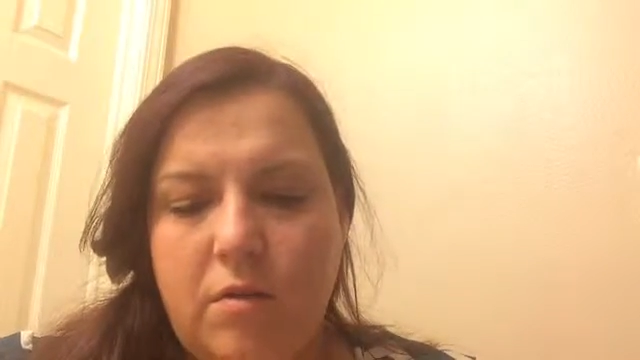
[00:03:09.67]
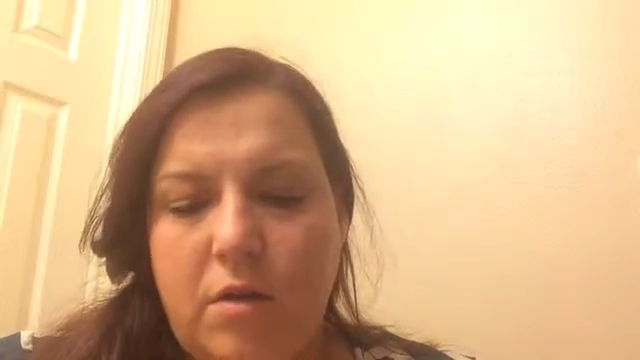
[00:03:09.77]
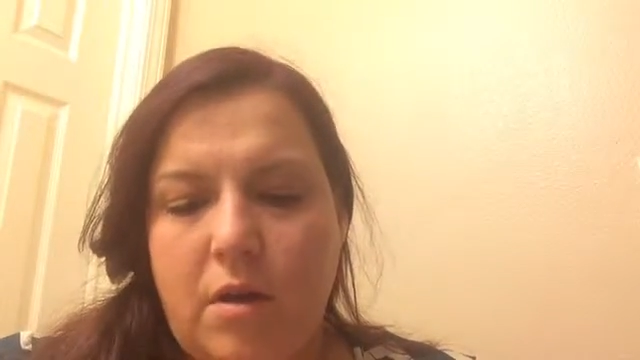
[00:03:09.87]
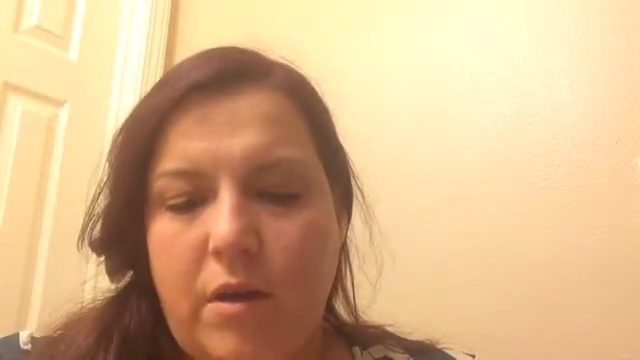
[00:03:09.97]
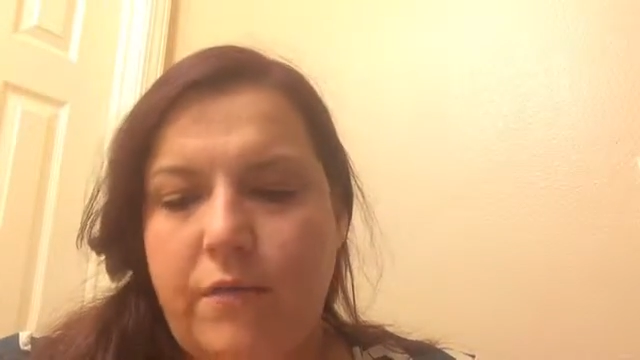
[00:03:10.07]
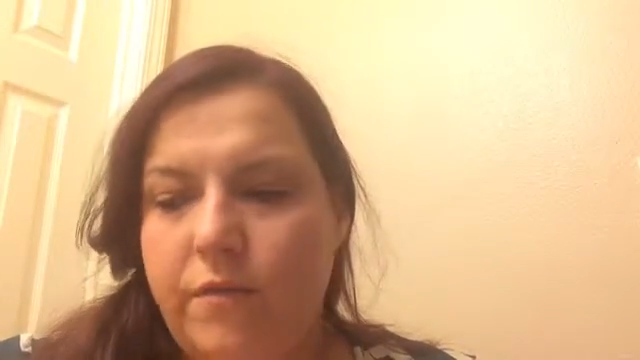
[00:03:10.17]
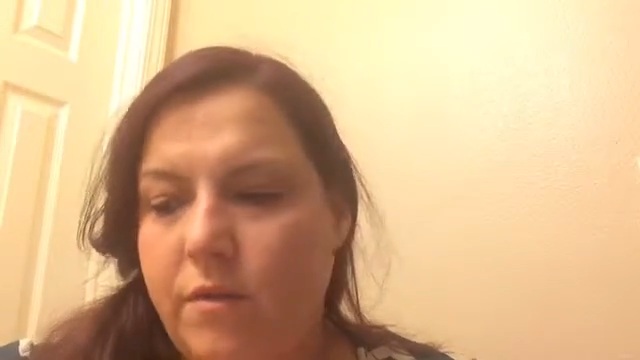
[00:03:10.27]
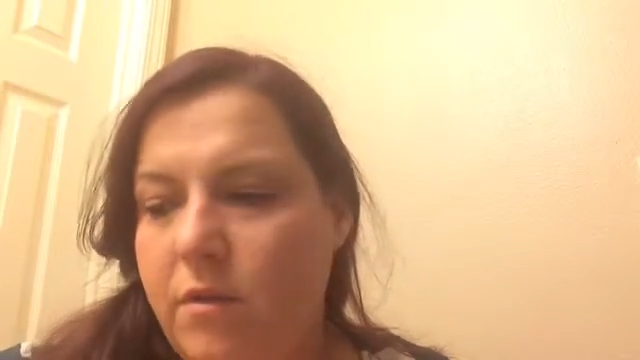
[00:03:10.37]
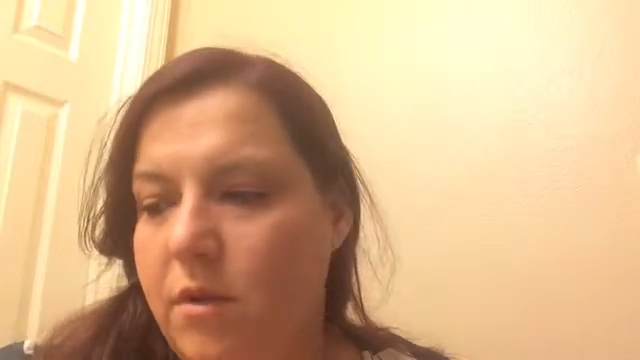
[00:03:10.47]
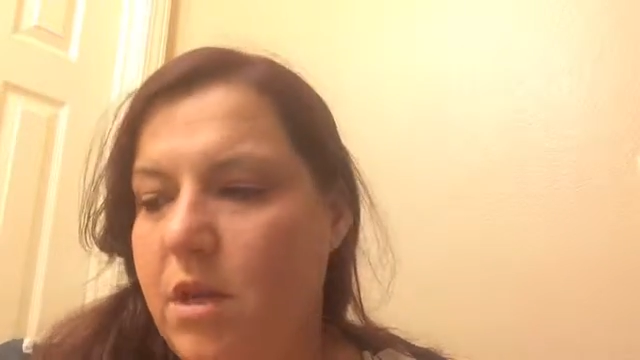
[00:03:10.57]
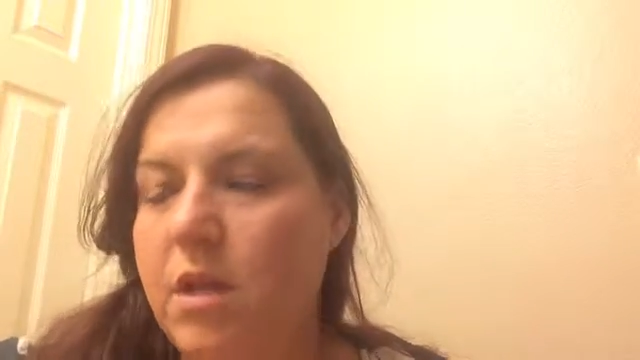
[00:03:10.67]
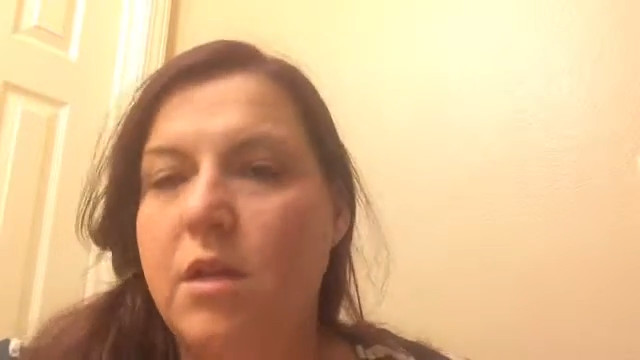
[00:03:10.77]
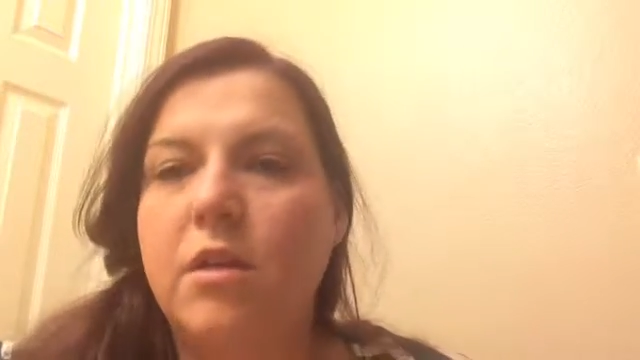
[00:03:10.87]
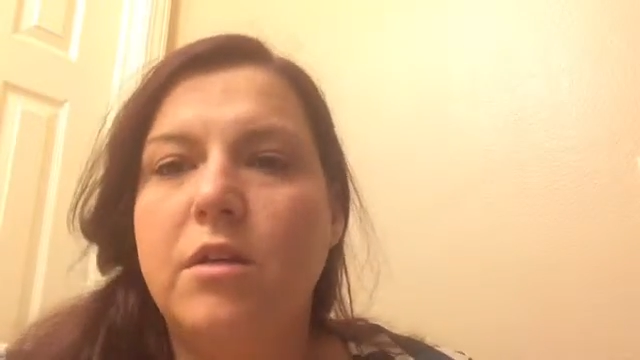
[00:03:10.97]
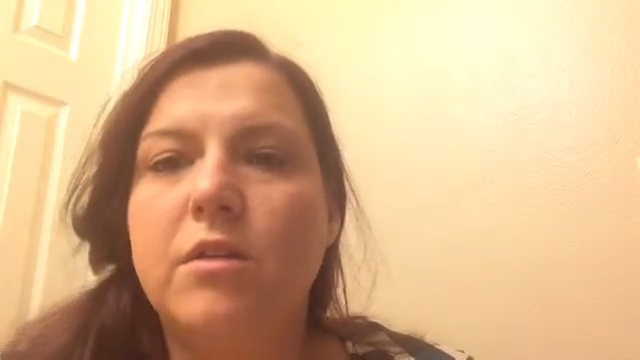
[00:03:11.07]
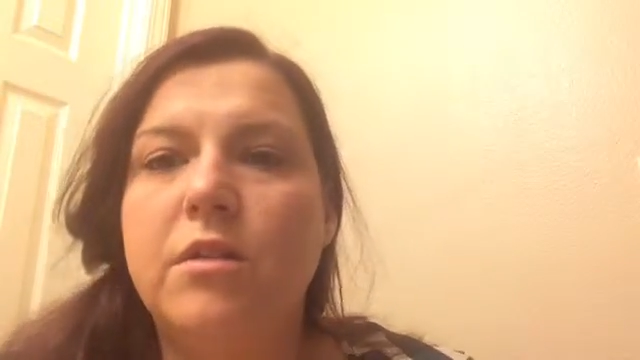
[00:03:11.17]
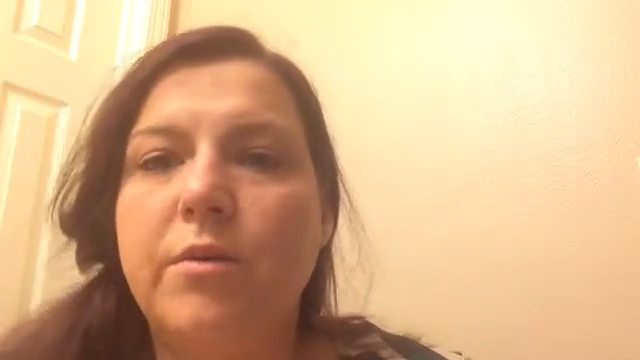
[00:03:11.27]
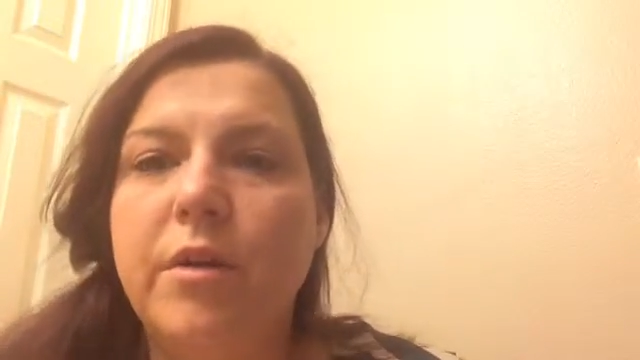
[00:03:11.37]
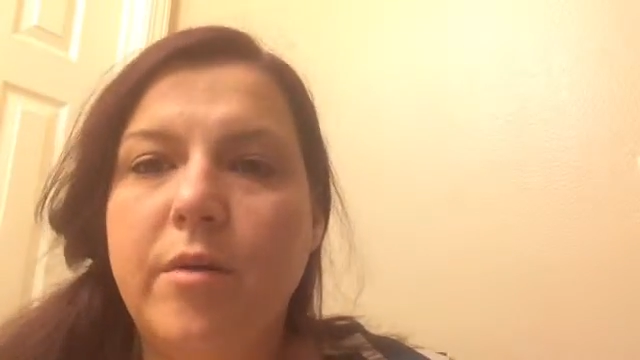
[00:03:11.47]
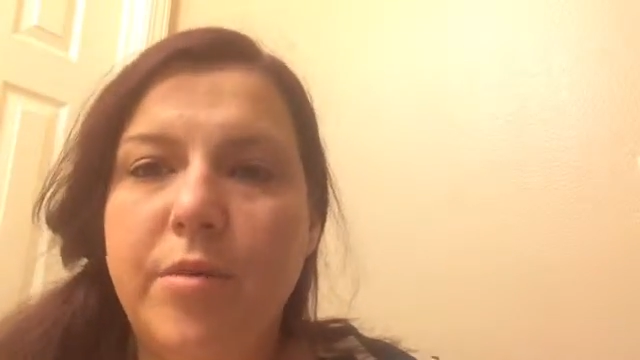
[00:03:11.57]
Okay, so
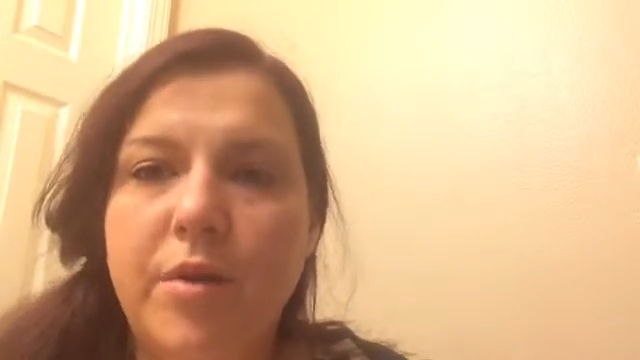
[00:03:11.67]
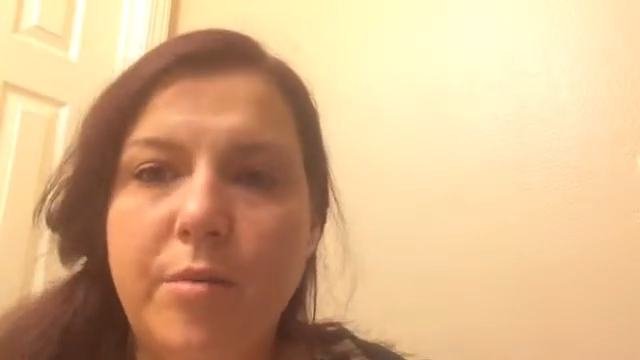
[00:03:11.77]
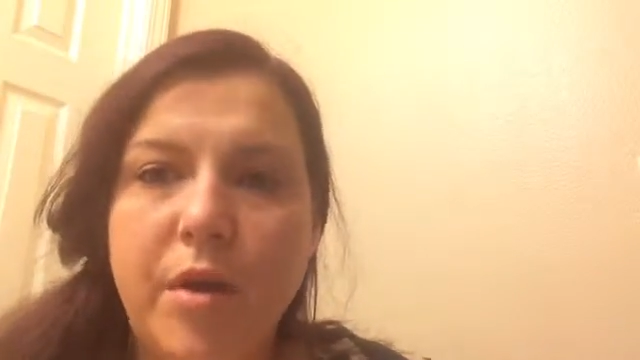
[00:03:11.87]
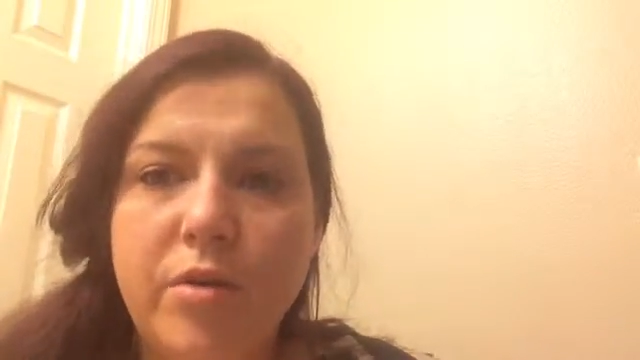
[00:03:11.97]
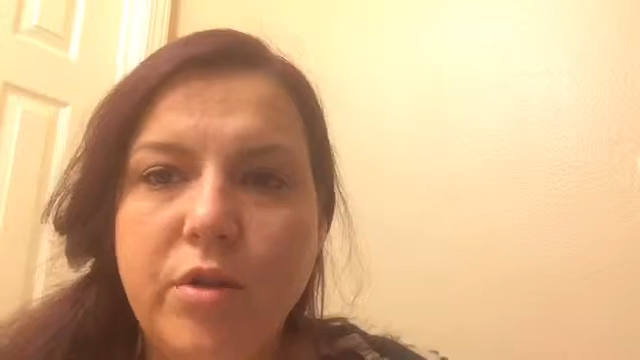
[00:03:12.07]
we're going to put the blow